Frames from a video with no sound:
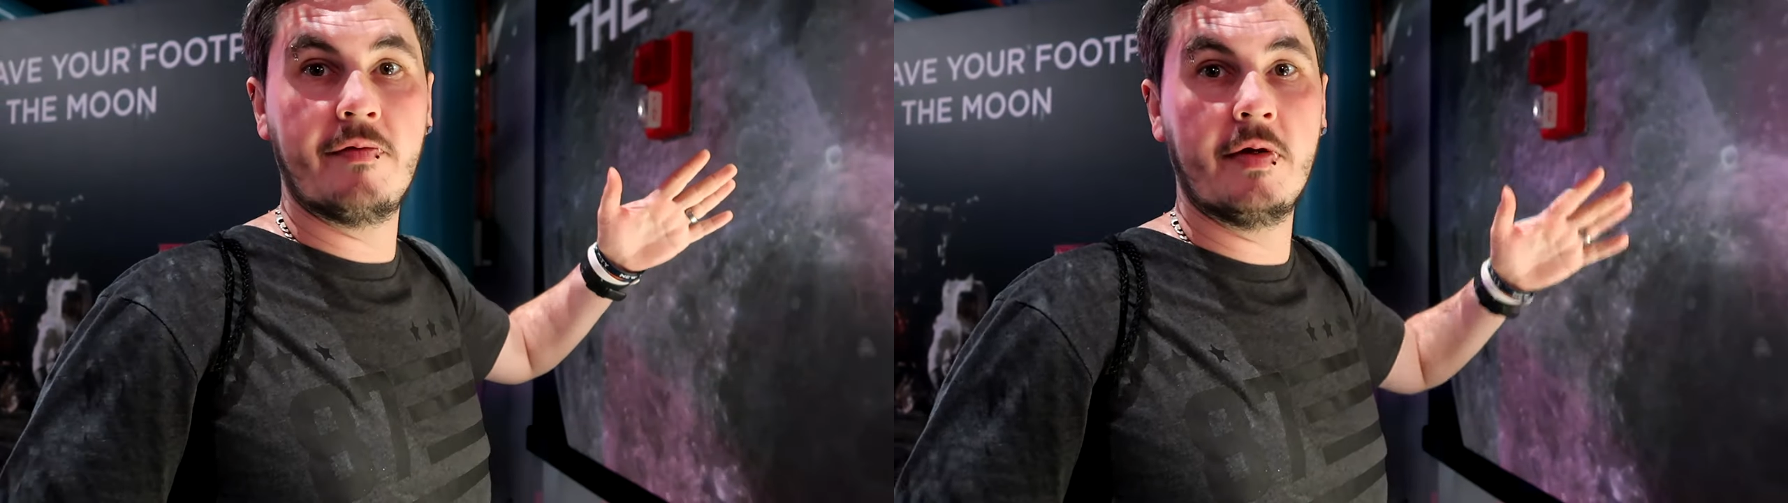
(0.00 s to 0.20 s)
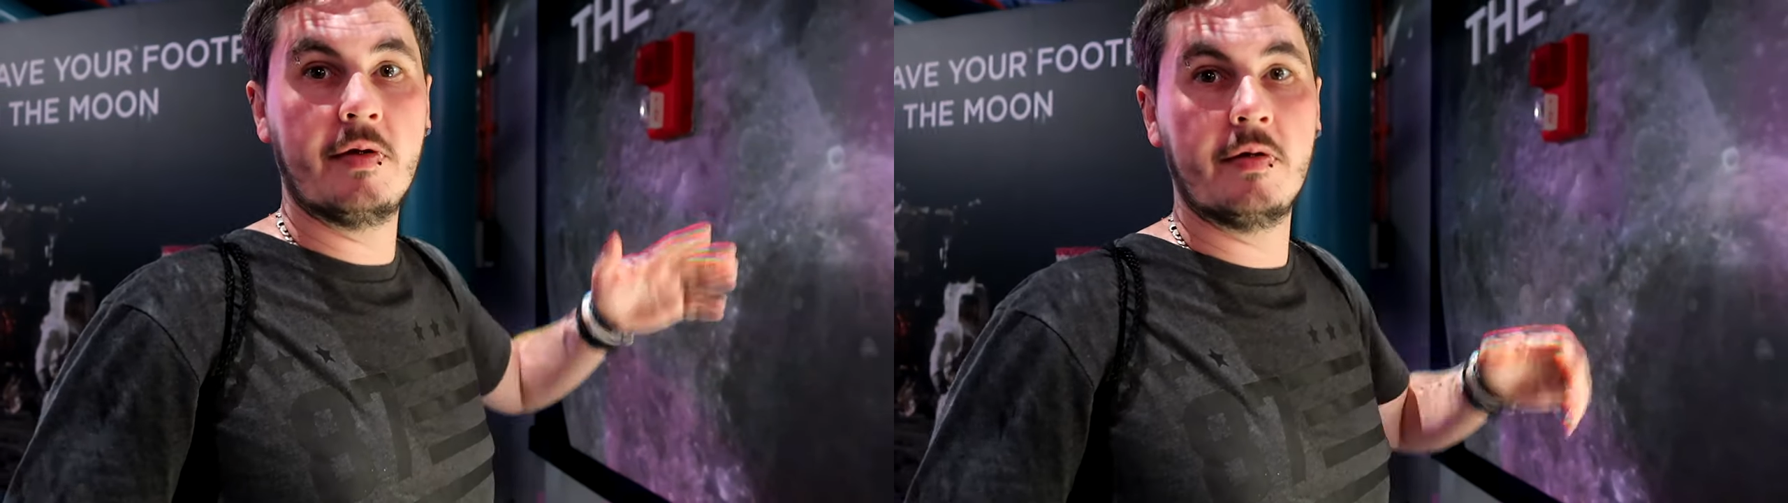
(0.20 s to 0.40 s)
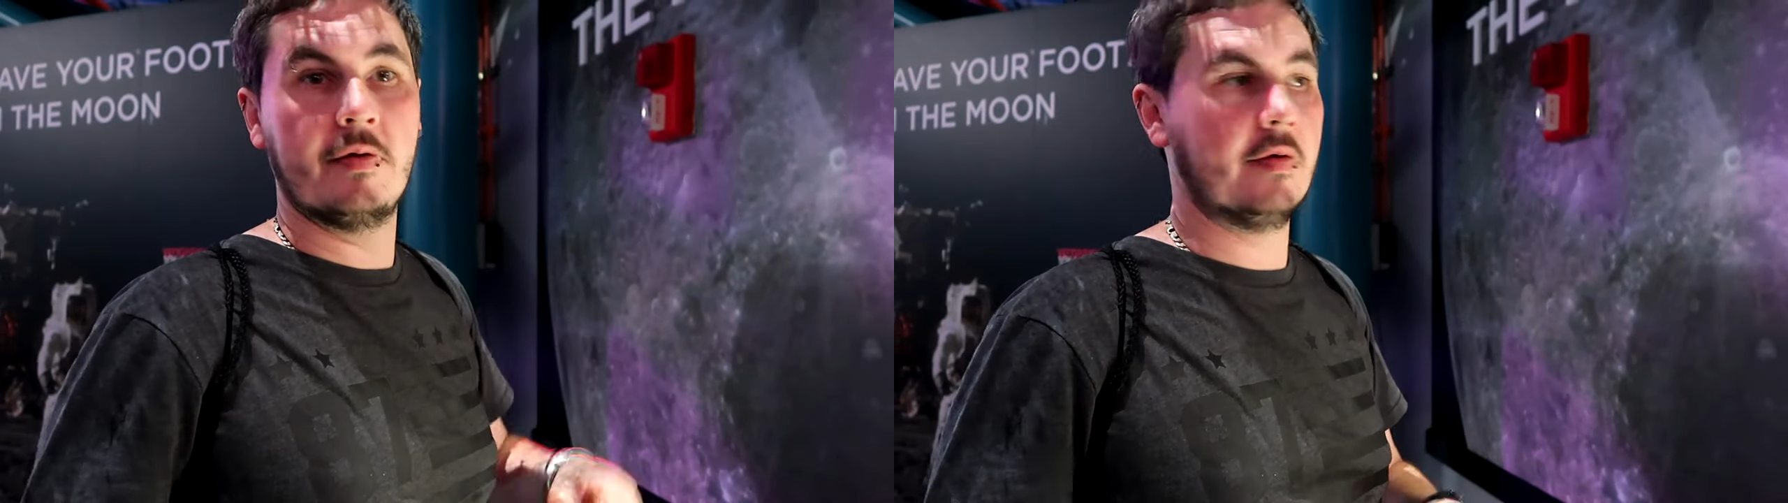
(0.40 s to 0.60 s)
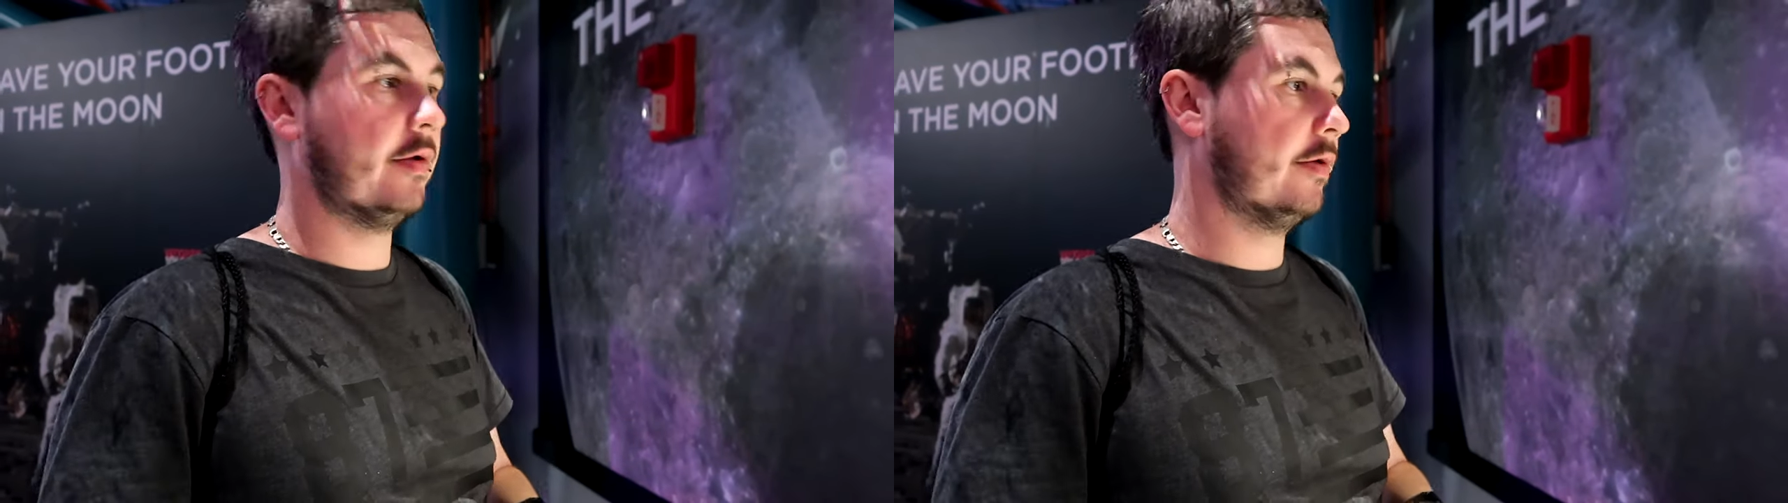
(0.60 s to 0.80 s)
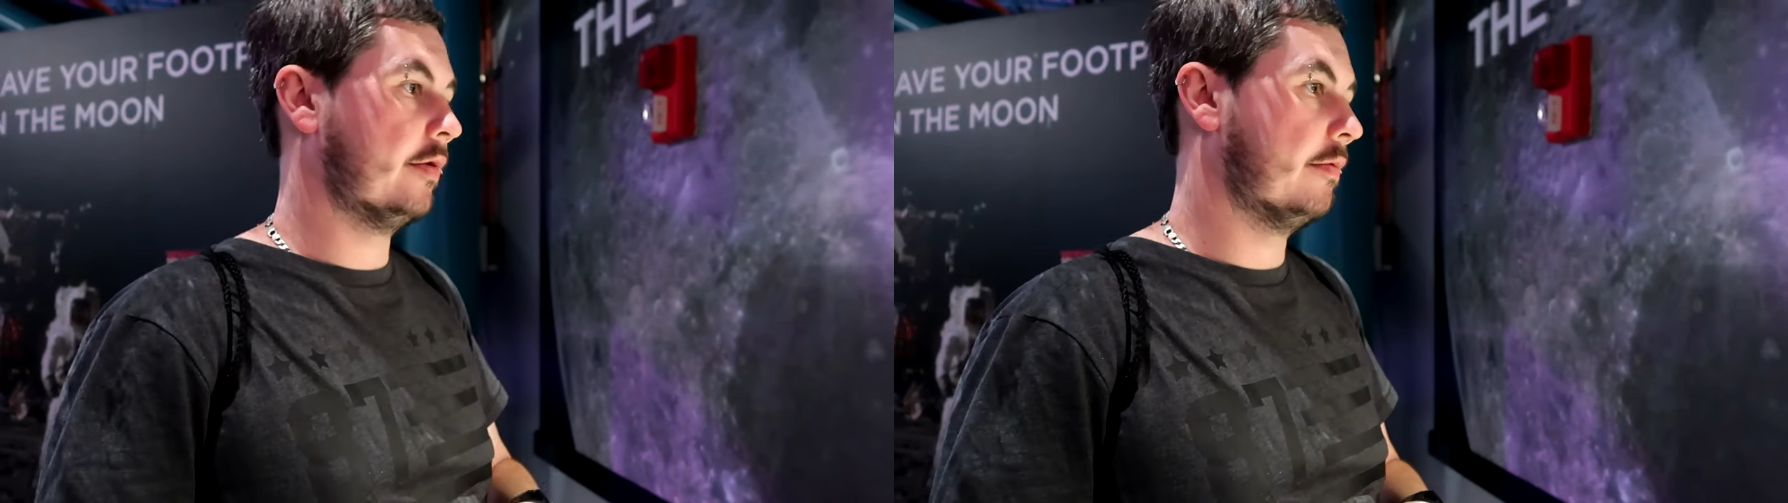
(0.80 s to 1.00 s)
two hundred fifty
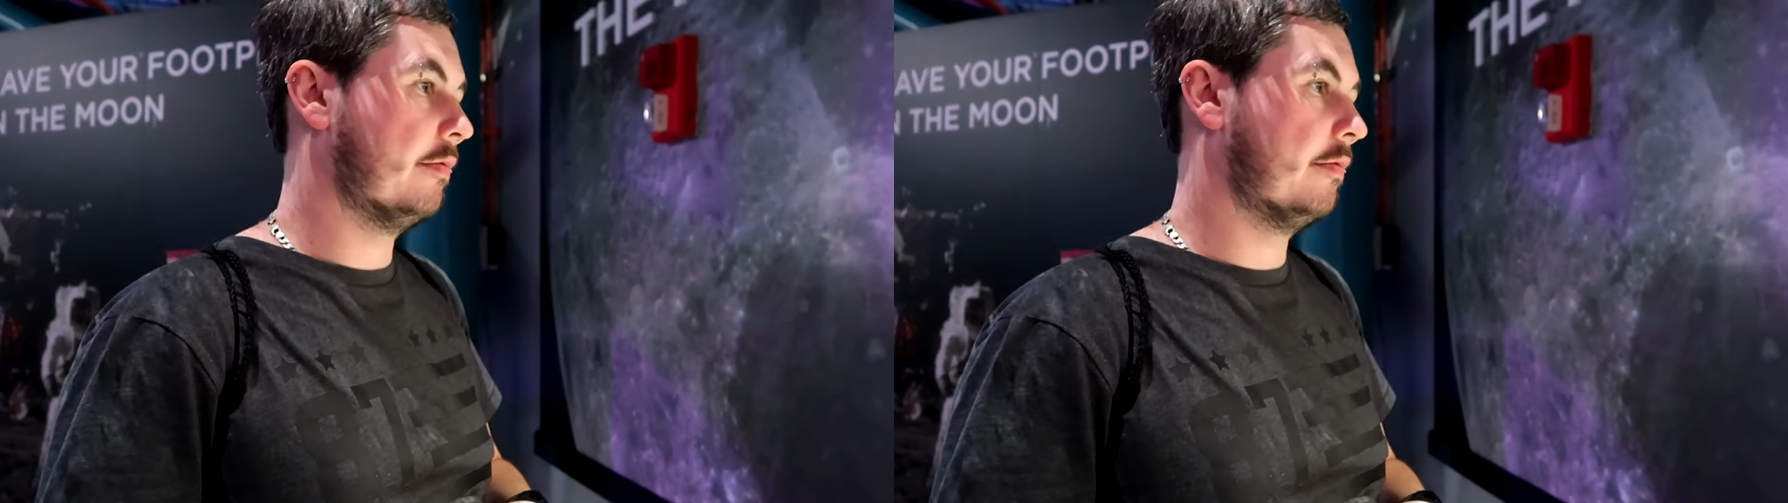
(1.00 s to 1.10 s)
thousand.